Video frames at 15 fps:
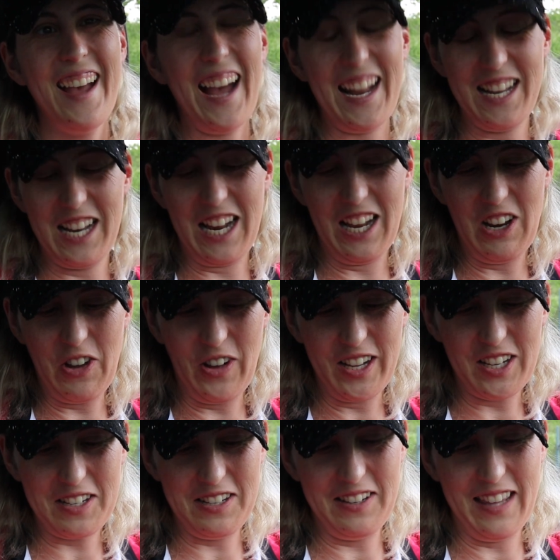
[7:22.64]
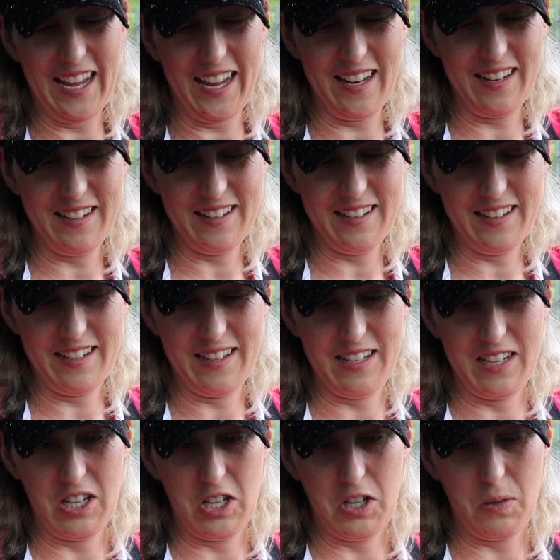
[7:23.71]
I did not know I could do that.
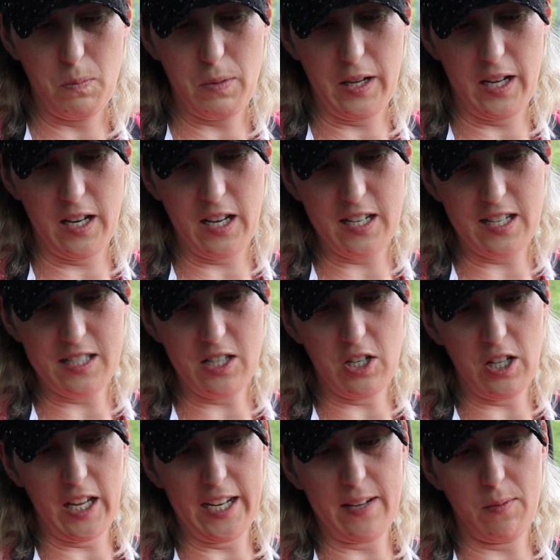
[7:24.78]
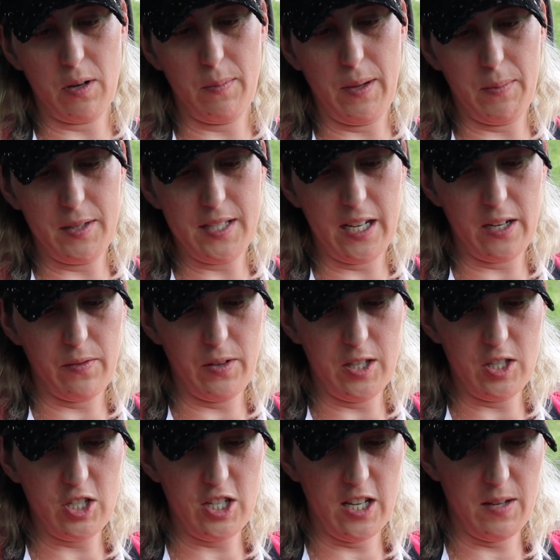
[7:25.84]
But it doesn't look like I'm going to be able to take over
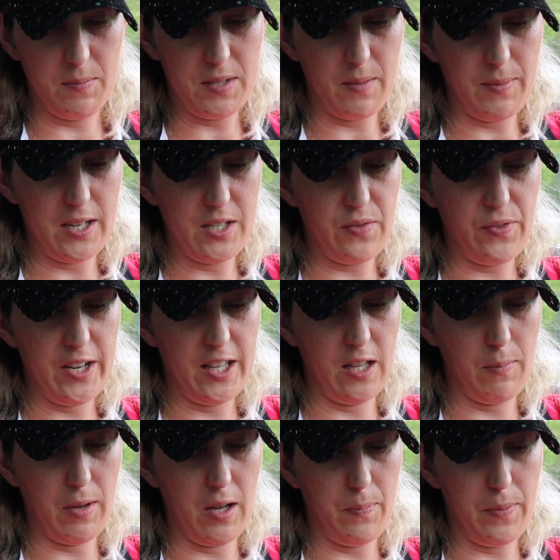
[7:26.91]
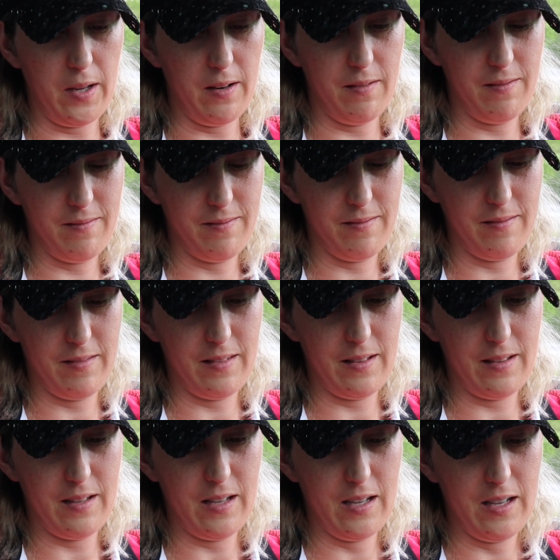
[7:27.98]
this gym. Somebody's feeding them up, and
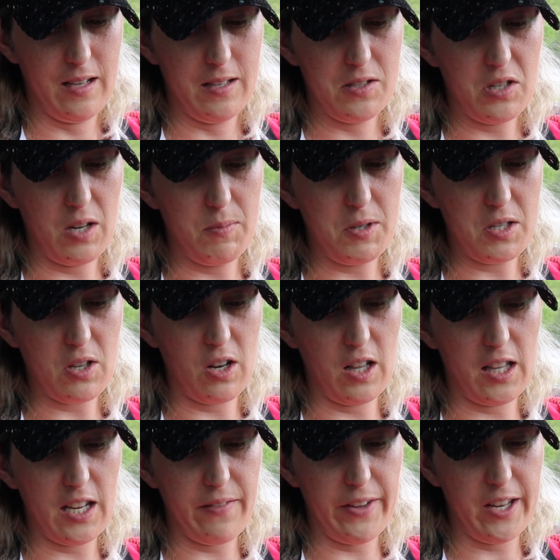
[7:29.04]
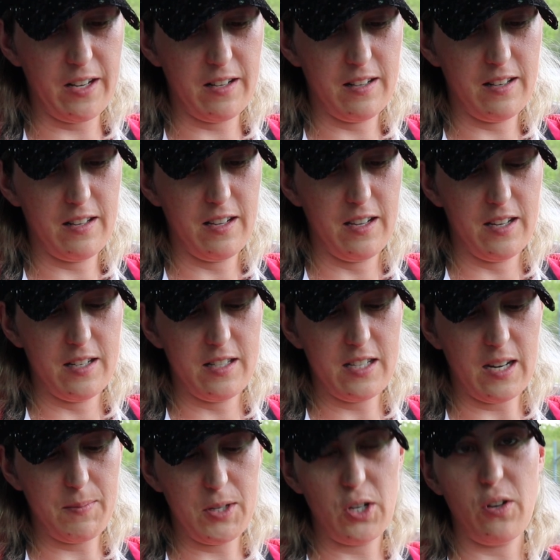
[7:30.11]
so I'm just going to leave it.
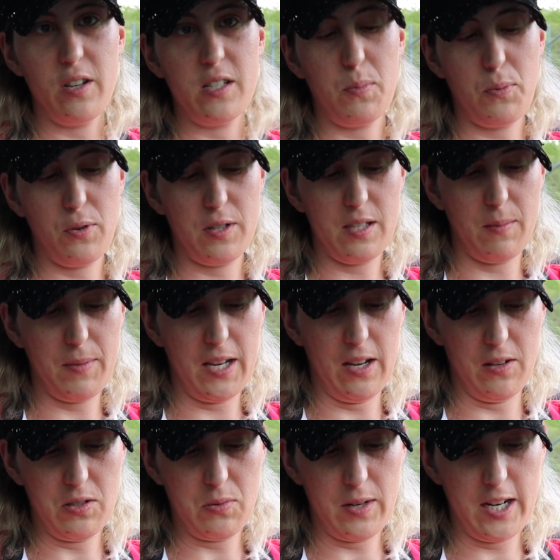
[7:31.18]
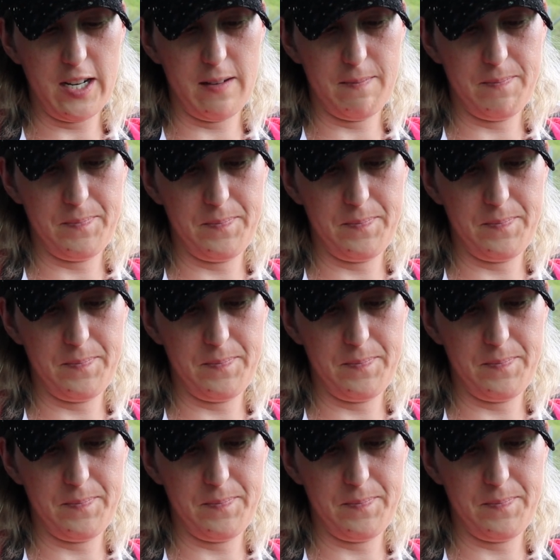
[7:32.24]
Time to go explore something else, right?